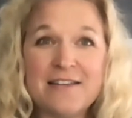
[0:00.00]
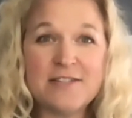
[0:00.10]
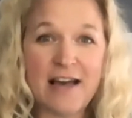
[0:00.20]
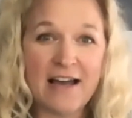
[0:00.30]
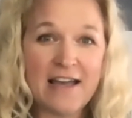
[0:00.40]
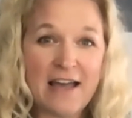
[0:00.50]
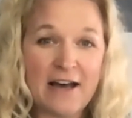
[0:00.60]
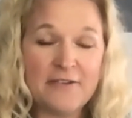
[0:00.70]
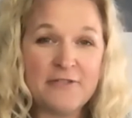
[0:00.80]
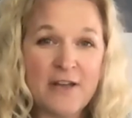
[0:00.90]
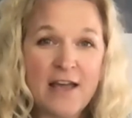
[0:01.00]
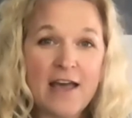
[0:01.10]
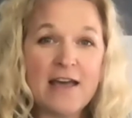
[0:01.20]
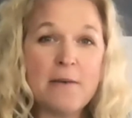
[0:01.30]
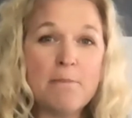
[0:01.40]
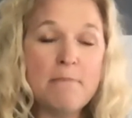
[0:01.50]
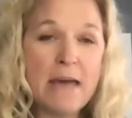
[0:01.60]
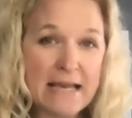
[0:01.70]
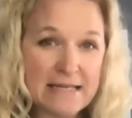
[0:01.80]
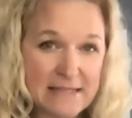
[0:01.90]
is I have an
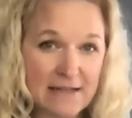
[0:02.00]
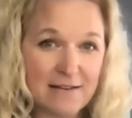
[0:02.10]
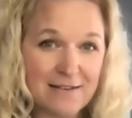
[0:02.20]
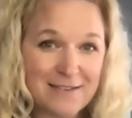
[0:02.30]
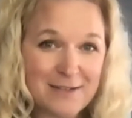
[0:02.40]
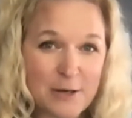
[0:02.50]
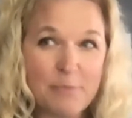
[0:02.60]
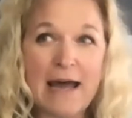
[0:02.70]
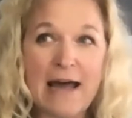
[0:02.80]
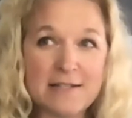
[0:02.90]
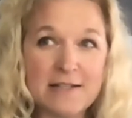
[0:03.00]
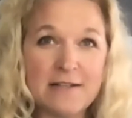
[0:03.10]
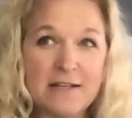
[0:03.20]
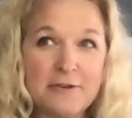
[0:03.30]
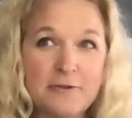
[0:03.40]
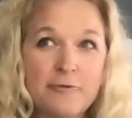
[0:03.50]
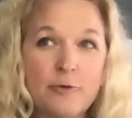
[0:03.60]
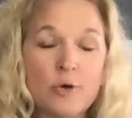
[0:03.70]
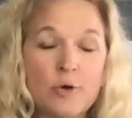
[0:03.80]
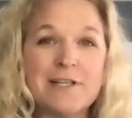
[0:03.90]
amazing capacity
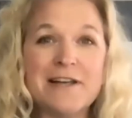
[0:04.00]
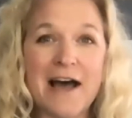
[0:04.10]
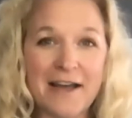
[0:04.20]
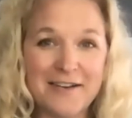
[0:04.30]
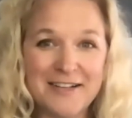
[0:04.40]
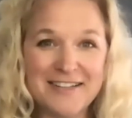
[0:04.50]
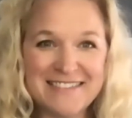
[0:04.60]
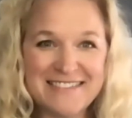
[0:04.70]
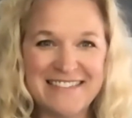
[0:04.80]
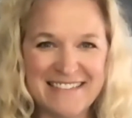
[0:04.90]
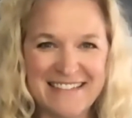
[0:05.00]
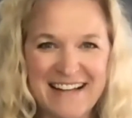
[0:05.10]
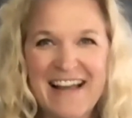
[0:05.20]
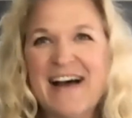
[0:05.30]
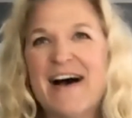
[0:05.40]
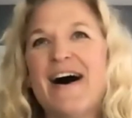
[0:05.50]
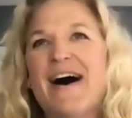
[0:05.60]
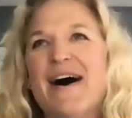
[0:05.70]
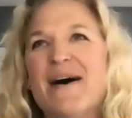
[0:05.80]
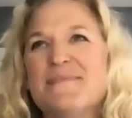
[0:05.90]
for denial.
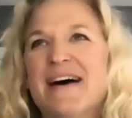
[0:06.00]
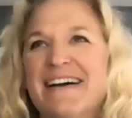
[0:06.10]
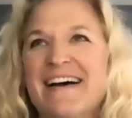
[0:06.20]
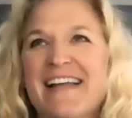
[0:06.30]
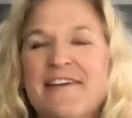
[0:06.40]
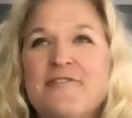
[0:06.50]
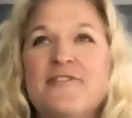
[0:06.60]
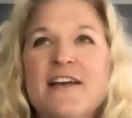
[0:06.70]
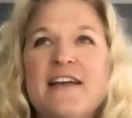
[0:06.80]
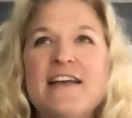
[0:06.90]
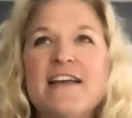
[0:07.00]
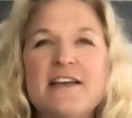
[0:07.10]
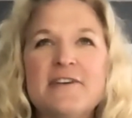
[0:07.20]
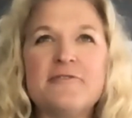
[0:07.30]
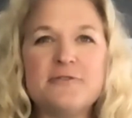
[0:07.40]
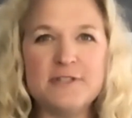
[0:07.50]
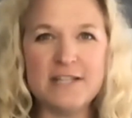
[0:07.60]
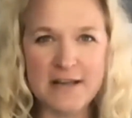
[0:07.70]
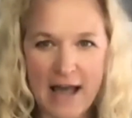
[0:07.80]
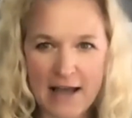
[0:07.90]
If
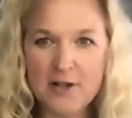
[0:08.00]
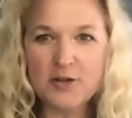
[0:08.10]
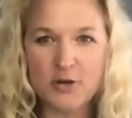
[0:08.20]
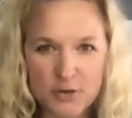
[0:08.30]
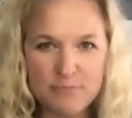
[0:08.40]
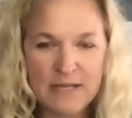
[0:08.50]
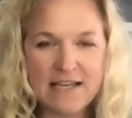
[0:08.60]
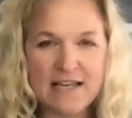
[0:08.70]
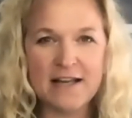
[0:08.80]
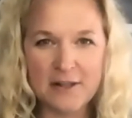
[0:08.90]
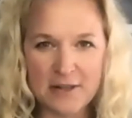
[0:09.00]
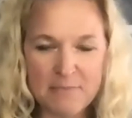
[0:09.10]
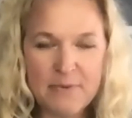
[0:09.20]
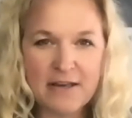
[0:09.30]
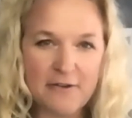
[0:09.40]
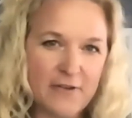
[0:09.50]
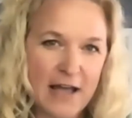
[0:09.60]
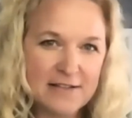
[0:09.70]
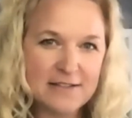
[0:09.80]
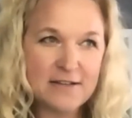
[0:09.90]
denial could be an Olympic
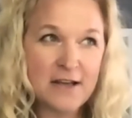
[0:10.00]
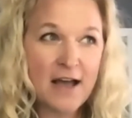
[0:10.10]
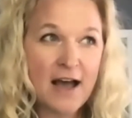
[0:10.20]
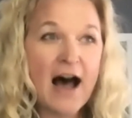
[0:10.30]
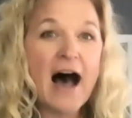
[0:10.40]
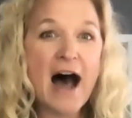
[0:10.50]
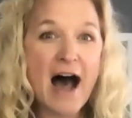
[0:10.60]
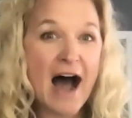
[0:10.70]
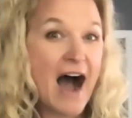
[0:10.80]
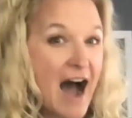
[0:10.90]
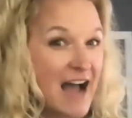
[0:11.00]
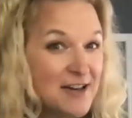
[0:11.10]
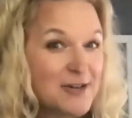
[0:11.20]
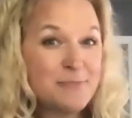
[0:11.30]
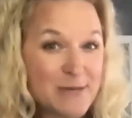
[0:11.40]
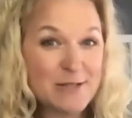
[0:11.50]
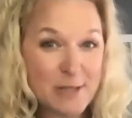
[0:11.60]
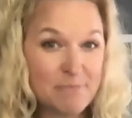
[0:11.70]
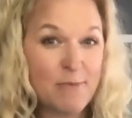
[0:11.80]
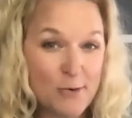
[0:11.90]
event, I could be
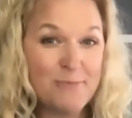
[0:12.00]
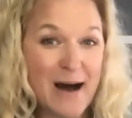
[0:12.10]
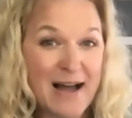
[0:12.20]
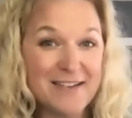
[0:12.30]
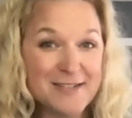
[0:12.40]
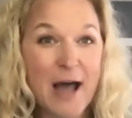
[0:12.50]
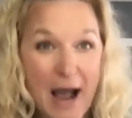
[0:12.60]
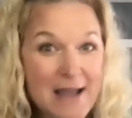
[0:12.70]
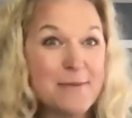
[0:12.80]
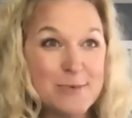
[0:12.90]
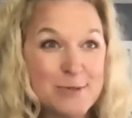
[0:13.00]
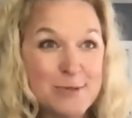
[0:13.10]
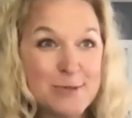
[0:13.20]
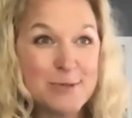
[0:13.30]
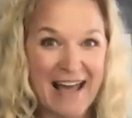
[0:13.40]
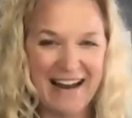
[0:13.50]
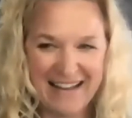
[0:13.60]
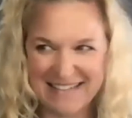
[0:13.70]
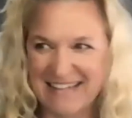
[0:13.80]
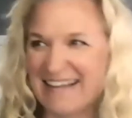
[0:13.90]
Simone Biles. I am so
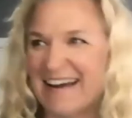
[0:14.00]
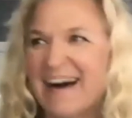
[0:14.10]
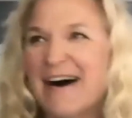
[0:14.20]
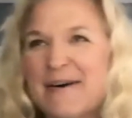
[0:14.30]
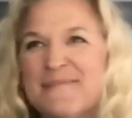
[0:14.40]
good at it.